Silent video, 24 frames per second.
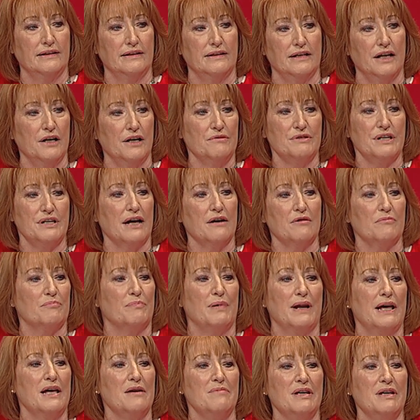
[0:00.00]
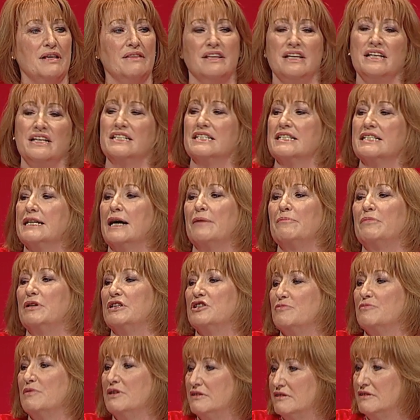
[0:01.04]
no doubt blaming the
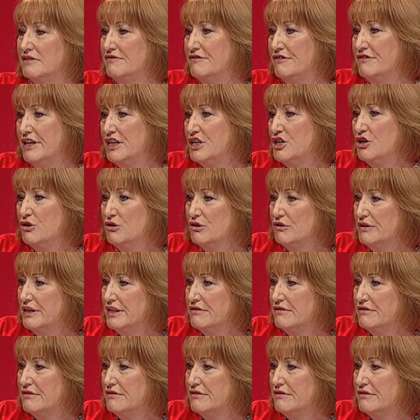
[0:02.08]
establishment for ignoring